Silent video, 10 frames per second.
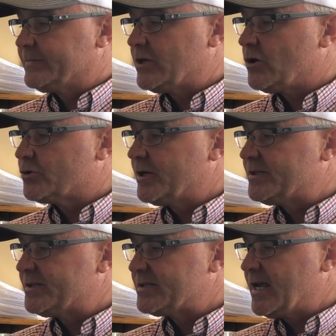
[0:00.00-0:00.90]
It all
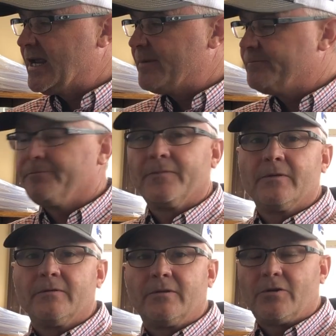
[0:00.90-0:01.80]
treats the same.
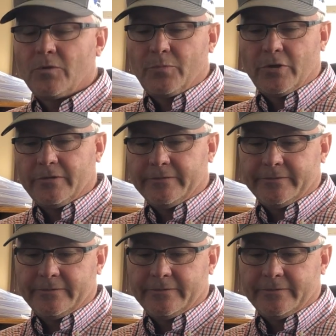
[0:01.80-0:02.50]
We put,